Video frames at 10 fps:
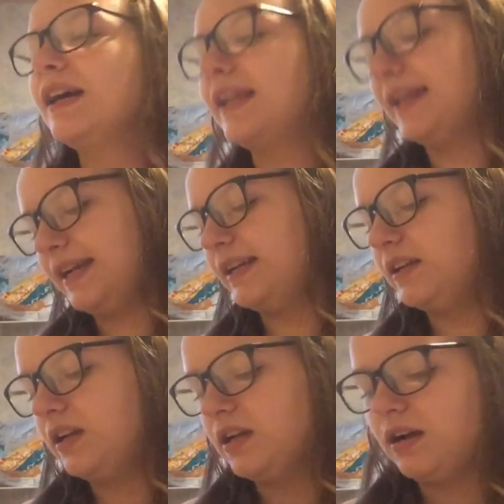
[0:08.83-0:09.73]

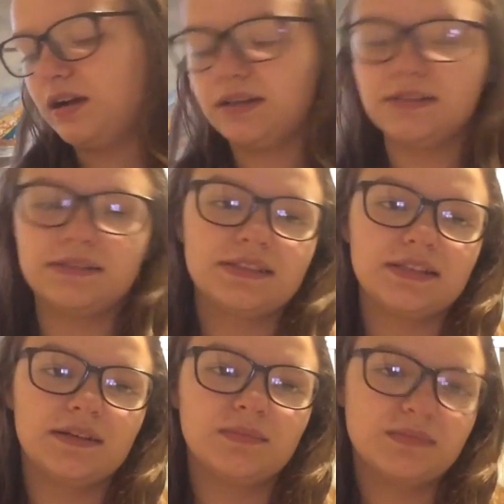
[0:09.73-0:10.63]
again on
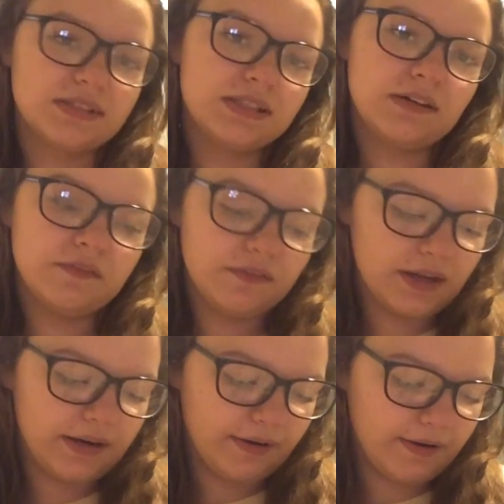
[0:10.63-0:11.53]
some stuff
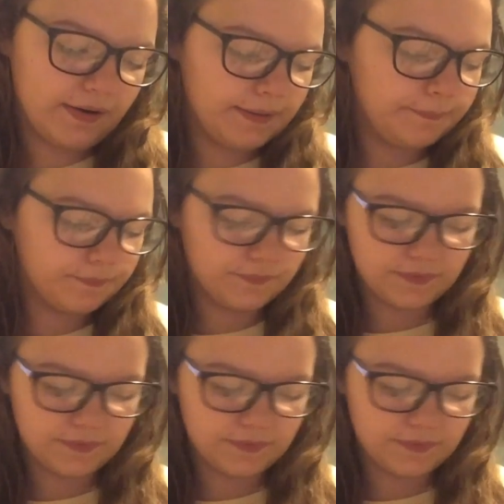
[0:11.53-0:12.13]
that I got.